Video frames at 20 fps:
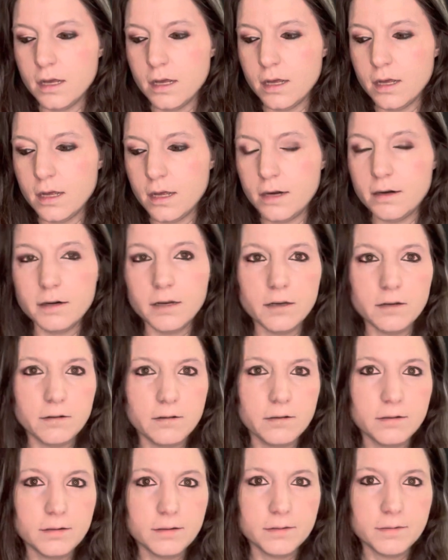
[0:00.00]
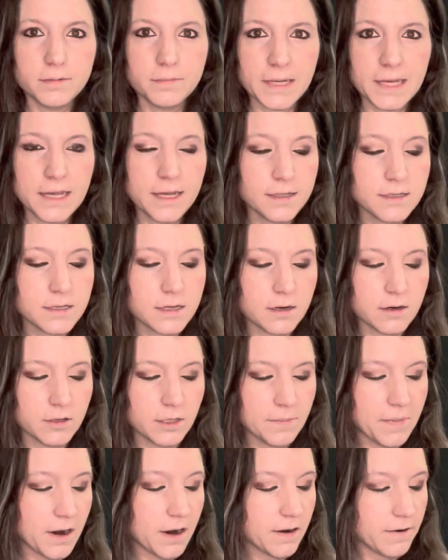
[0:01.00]
I don't know. My kids are
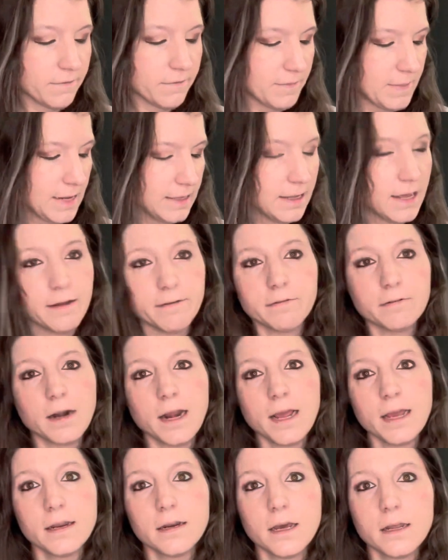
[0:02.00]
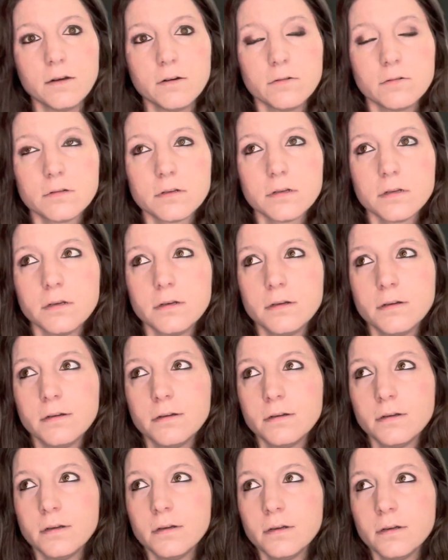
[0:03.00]
only part of my life, right? I don't
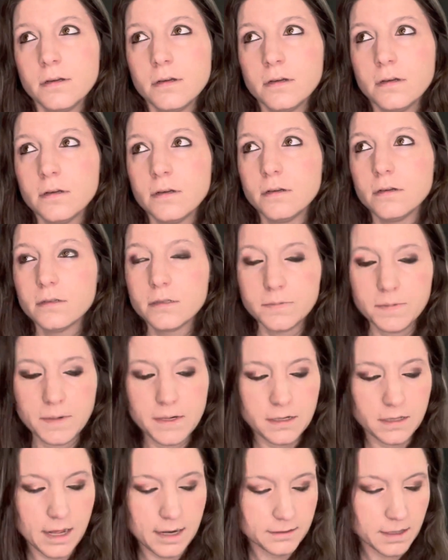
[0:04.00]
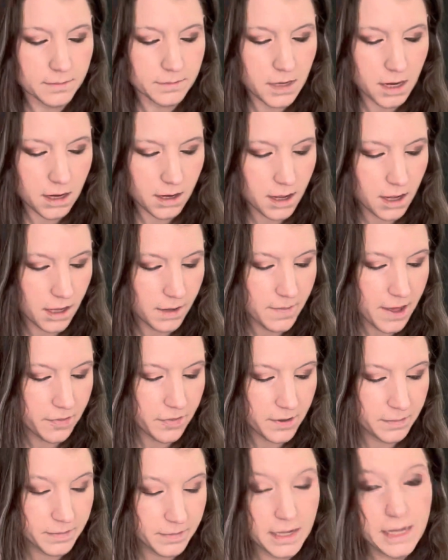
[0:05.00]
spend a lot of time talking about
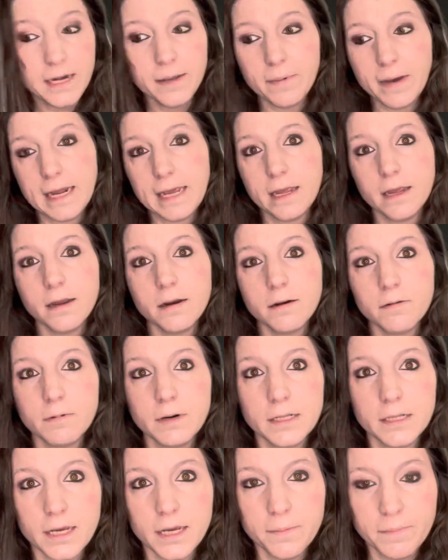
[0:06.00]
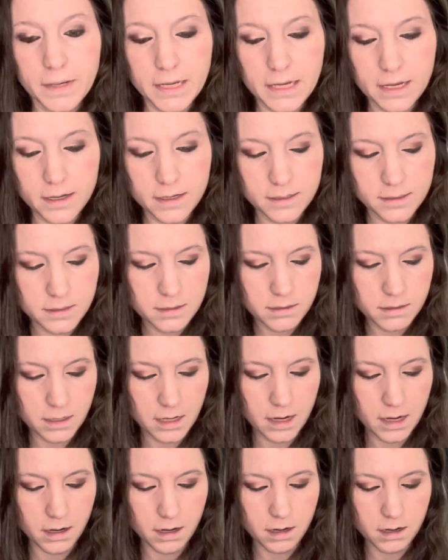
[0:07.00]
them to anybody, really, because
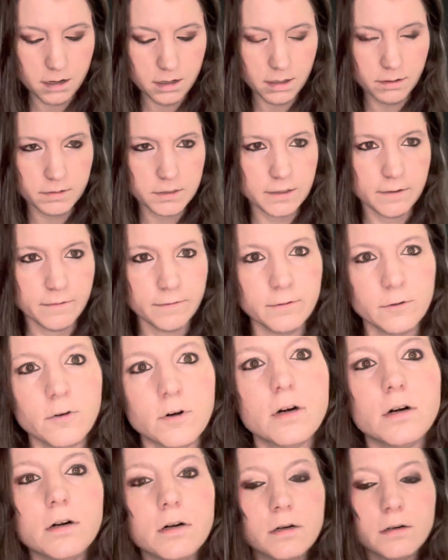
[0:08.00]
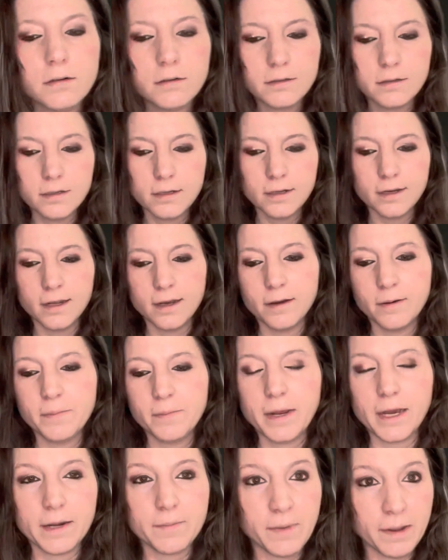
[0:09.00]
they are, that was the floor. No, I'm
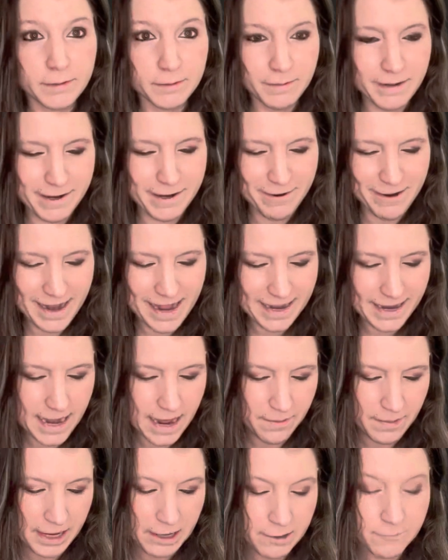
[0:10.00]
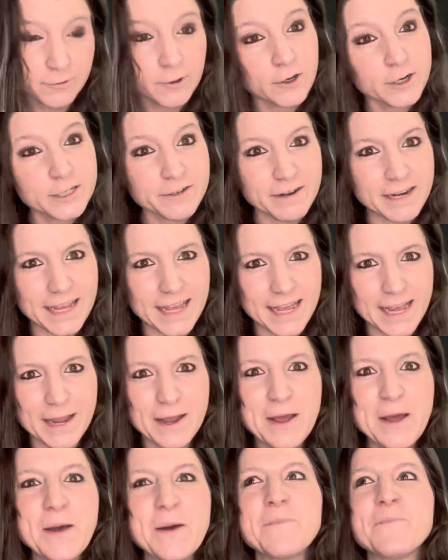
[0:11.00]
not gonna be able to recreate it now. My floor is creaky.
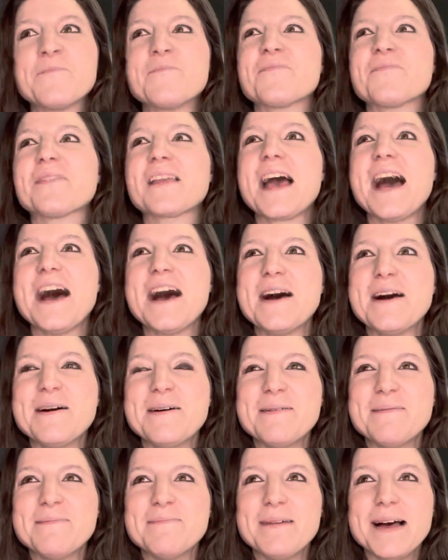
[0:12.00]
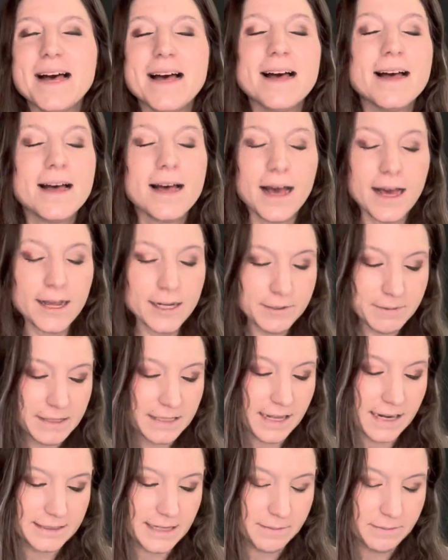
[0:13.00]
Um, I spend a
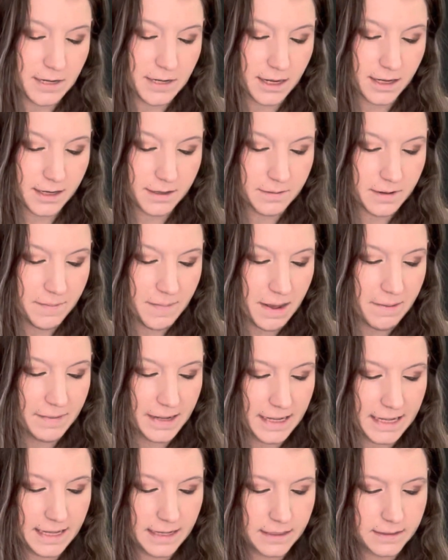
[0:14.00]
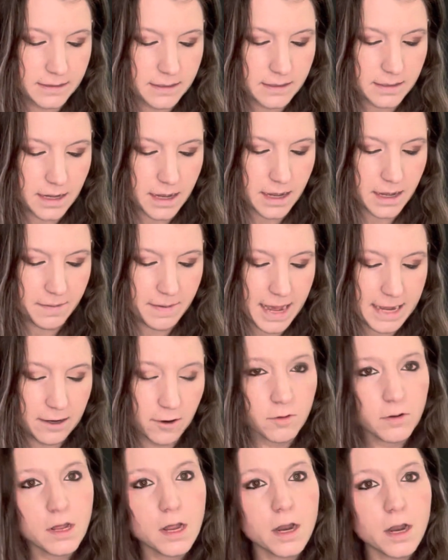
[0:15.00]
lot of time talking about my kids. Um, I
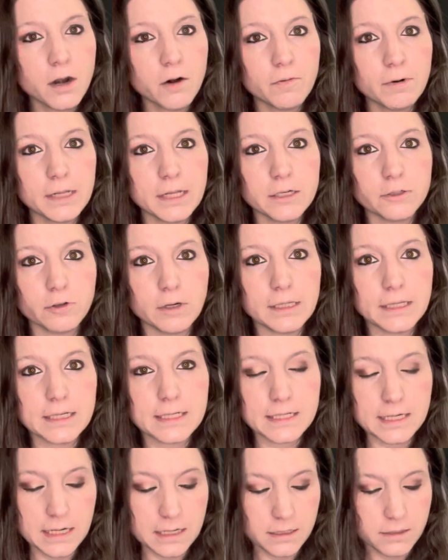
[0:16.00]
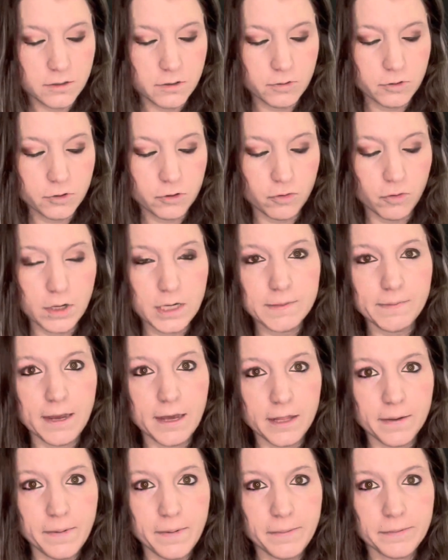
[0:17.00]
don't really enjoy listening to stories about
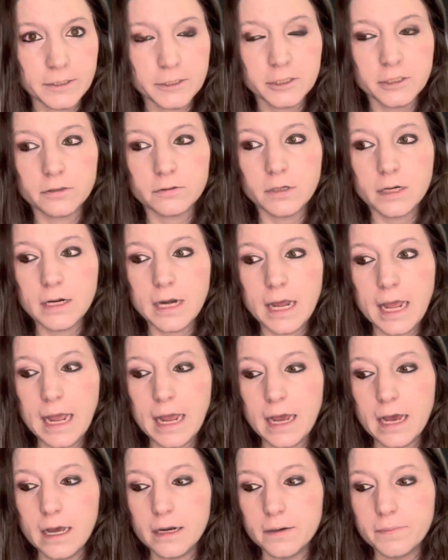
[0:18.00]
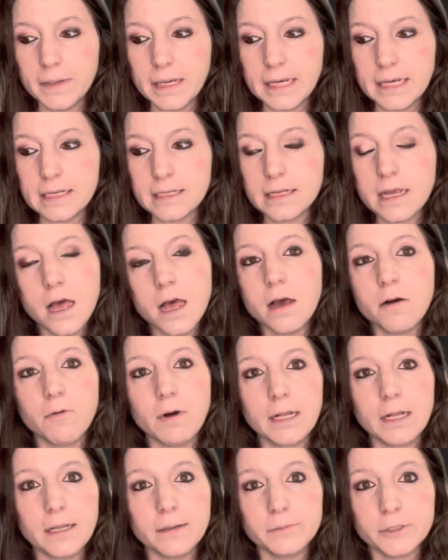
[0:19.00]
other people's children. And because
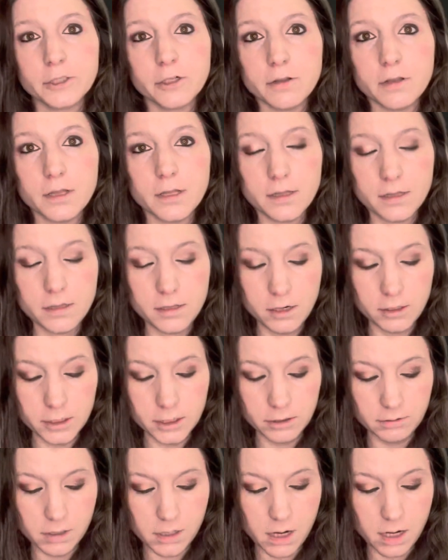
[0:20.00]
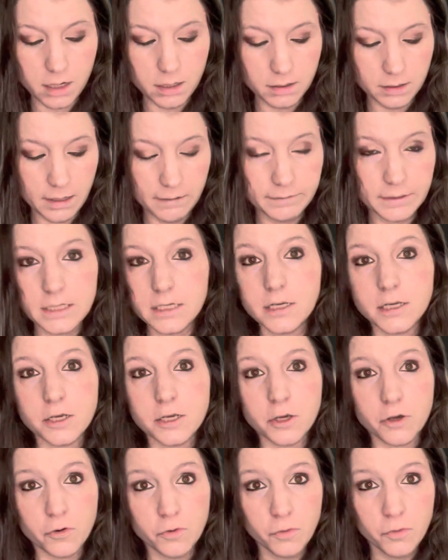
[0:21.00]
while I'm sure that your children are lovely to
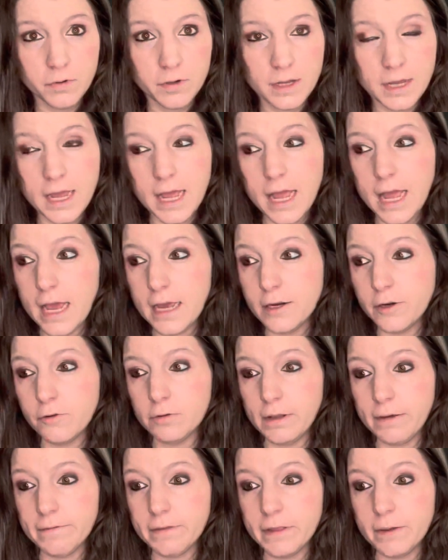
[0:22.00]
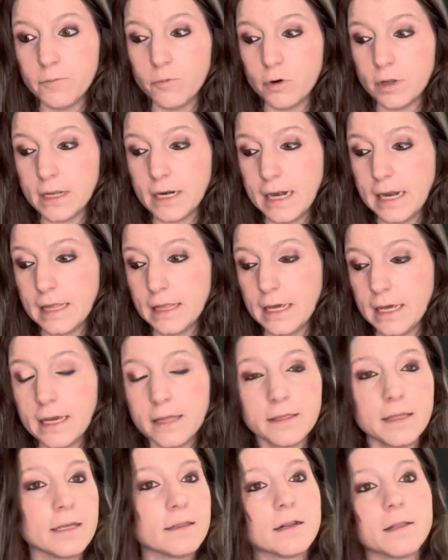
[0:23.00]
you, and you love them more than anything
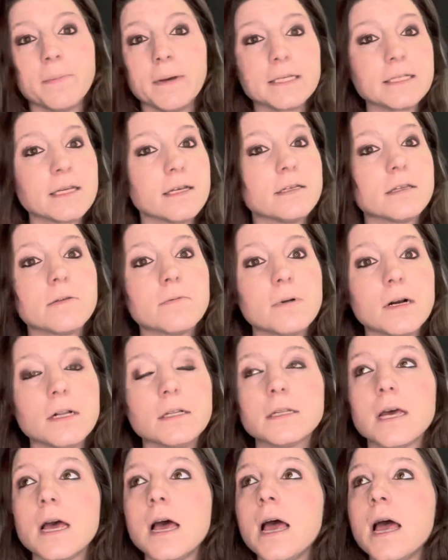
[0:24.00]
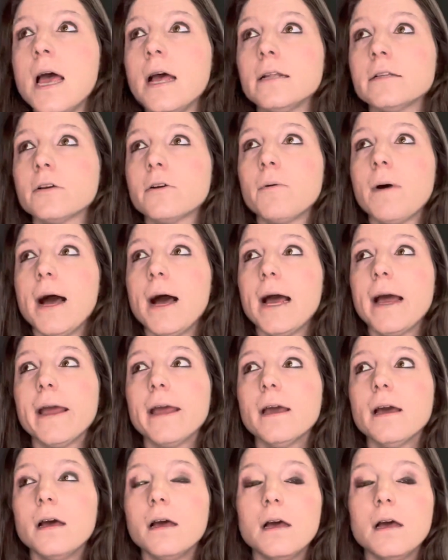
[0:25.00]
and think they're the best kids in the world. And so do I.